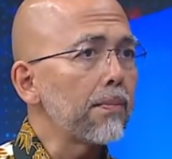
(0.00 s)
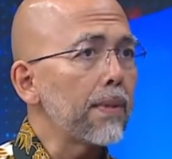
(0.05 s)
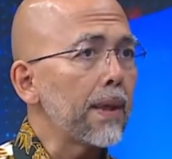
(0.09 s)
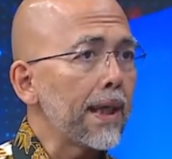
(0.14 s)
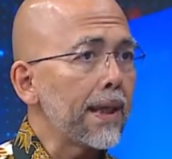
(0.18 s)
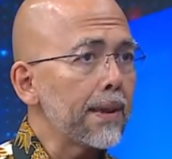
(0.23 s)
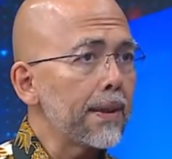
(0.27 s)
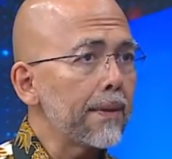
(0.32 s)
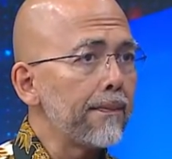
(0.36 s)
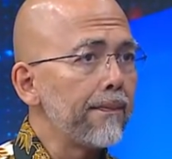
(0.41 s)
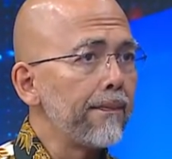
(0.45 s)

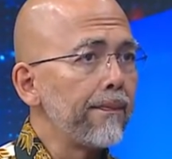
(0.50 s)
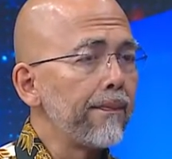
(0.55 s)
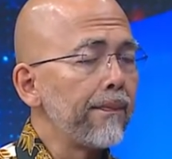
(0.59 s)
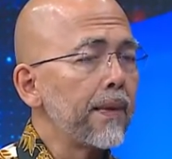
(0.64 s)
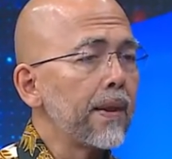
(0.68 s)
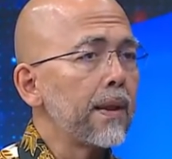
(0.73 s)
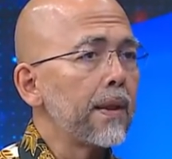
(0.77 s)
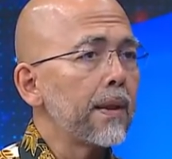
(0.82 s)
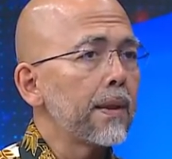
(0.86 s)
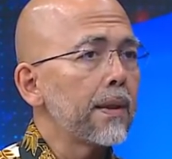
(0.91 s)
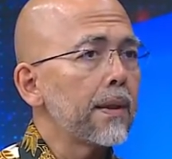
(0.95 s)
plan
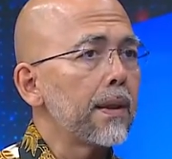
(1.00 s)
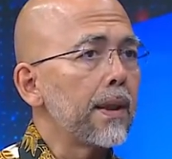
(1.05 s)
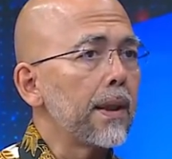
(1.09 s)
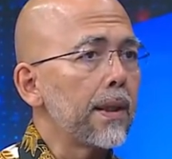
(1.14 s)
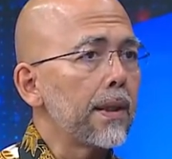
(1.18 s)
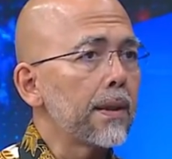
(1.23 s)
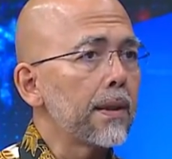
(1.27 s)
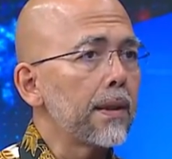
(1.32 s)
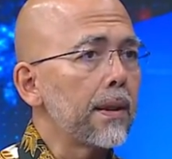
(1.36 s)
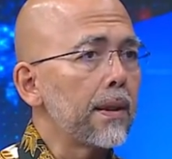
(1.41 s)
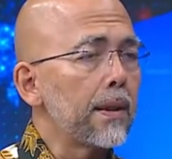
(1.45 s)

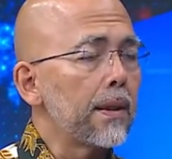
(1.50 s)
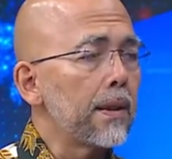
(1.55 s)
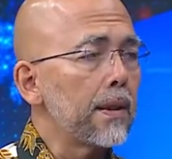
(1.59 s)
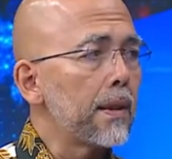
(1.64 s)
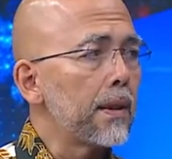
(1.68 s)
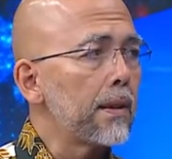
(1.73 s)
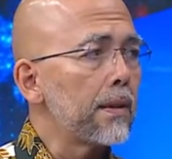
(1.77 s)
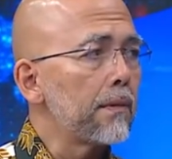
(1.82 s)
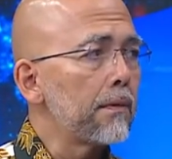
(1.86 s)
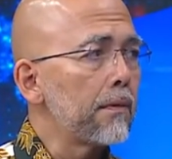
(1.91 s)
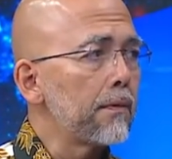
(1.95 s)
that
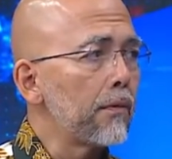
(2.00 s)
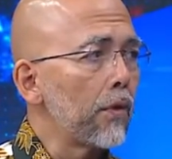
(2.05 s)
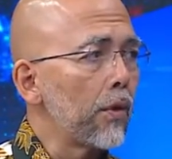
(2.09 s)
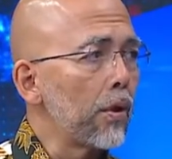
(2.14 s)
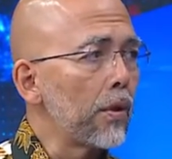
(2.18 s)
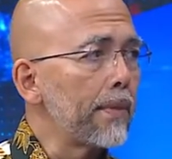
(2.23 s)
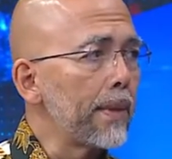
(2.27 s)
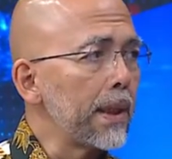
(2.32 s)
Foreign